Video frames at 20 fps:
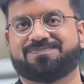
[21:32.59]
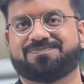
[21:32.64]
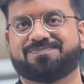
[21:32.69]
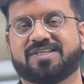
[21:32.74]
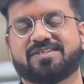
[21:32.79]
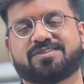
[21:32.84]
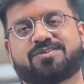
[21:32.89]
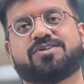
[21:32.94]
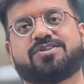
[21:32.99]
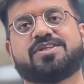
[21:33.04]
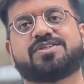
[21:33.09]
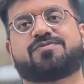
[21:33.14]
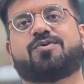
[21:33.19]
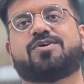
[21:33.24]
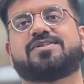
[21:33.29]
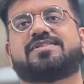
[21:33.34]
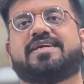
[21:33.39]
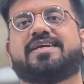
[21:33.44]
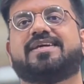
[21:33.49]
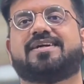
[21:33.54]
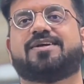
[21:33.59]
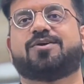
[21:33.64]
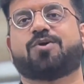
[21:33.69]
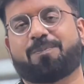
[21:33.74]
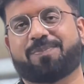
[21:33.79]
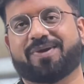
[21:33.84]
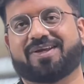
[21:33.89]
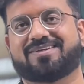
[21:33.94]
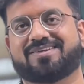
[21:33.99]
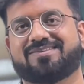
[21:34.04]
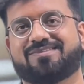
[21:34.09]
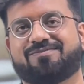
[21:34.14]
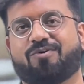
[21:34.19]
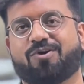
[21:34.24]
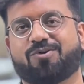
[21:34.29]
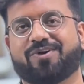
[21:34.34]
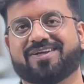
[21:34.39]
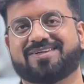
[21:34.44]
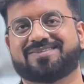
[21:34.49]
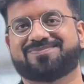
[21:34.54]
So this was the topic for
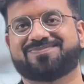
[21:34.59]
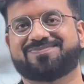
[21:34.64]
today.